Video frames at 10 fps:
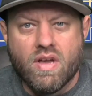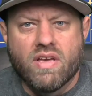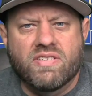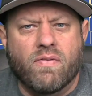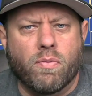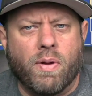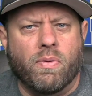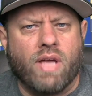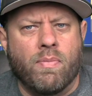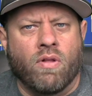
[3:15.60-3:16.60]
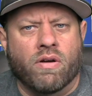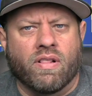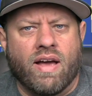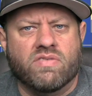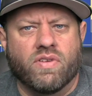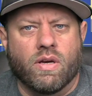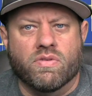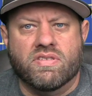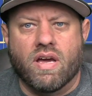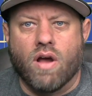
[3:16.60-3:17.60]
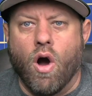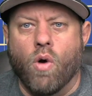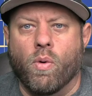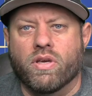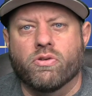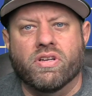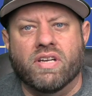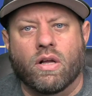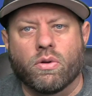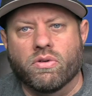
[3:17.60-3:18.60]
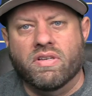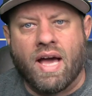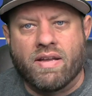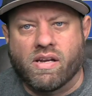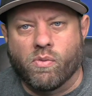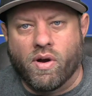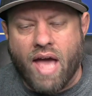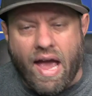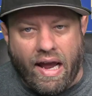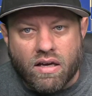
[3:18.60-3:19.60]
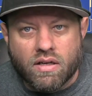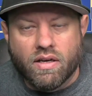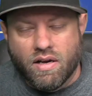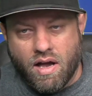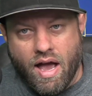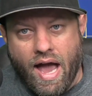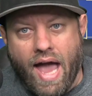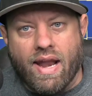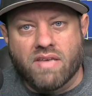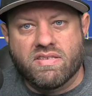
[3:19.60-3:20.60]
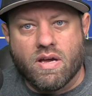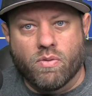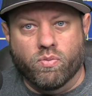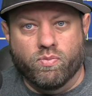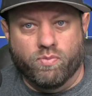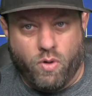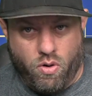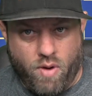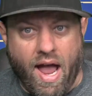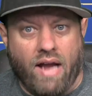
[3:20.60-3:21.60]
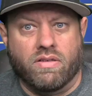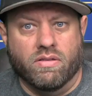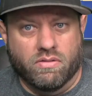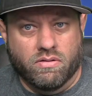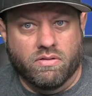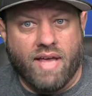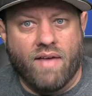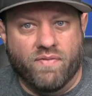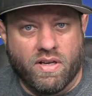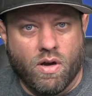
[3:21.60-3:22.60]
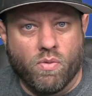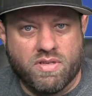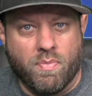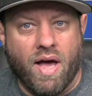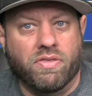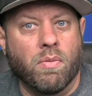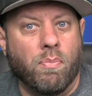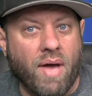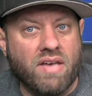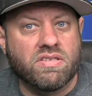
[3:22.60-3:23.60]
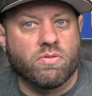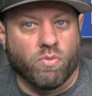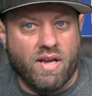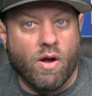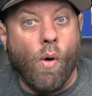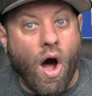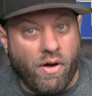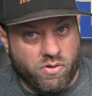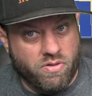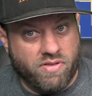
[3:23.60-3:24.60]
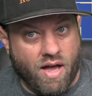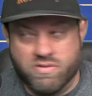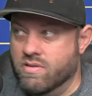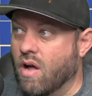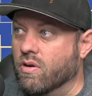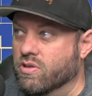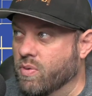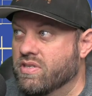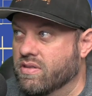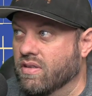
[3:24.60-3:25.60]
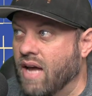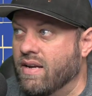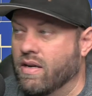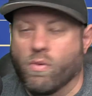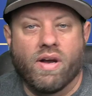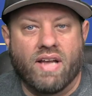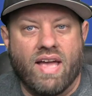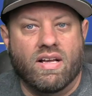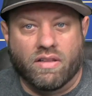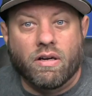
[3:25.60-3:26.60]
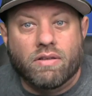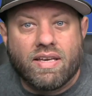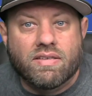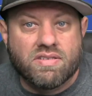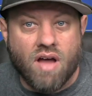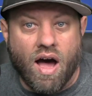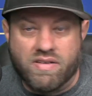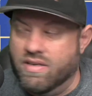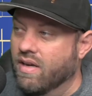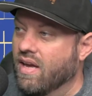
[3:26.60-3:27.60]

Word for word: Several people came along in the last video and said, "Oh, well, you didn't include the 991A," and I said, "Correct." that video was about the best radio under $1,000, which the 991A clearly is not.